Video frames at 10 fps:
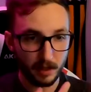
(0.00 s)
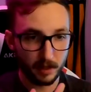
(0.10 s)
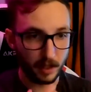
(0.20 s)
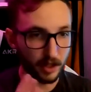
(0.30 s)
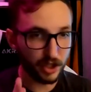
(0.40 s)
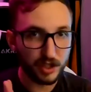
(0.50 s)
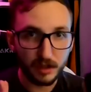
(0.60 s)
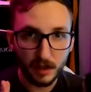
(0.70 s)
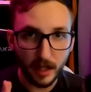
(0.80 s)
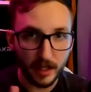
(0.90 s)
like just,
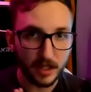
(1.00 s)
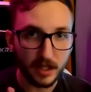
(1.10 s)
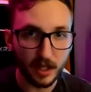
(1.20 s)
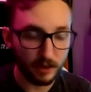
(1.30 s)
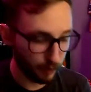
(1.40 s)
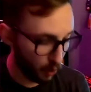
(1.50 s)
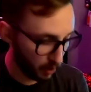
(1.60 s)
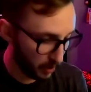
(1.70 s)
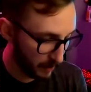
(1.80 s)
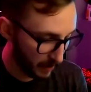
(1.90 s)
it's such
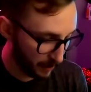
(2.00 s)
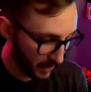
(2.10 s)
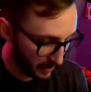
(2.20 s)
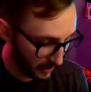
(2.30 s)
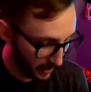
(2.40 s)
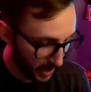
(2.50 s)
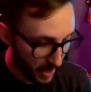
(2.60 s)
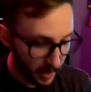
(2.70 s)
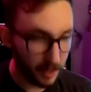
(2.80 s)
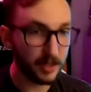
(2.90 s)
poorly made plastic.
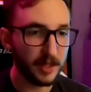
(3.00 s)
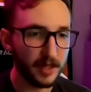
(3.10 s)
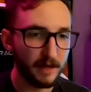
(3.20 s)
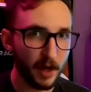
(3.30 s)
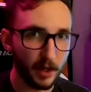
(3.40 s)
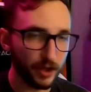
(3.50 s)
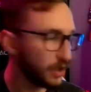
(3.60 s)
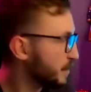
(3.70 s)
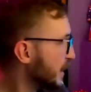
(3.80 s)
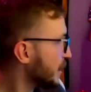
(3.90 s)
This does have
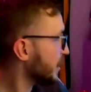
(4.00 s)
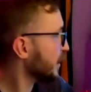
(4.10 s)
RGB on